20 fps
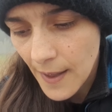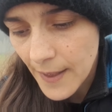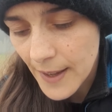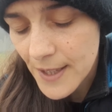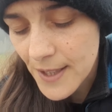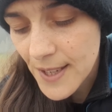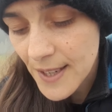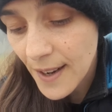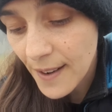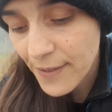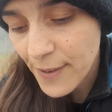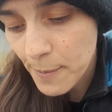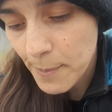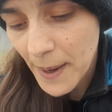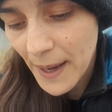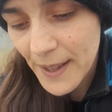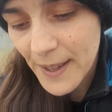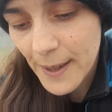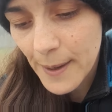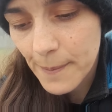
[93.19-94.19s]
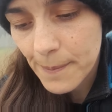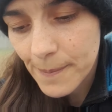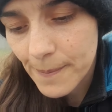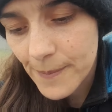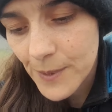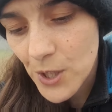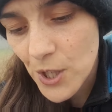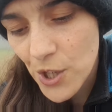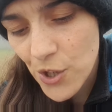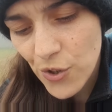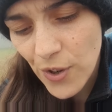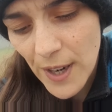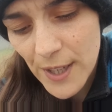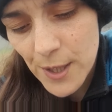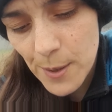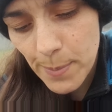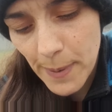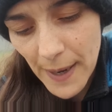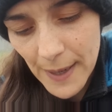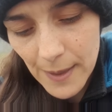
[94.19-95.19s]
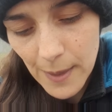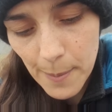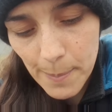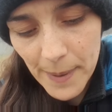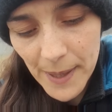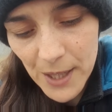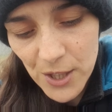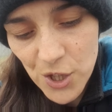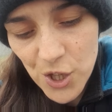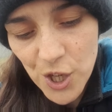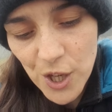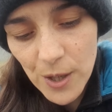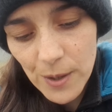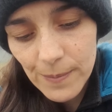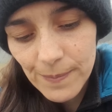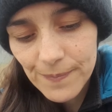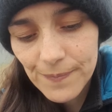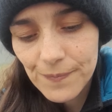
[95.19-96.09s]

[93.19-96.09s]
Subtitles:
That's enough about him, just trying to paint the picture.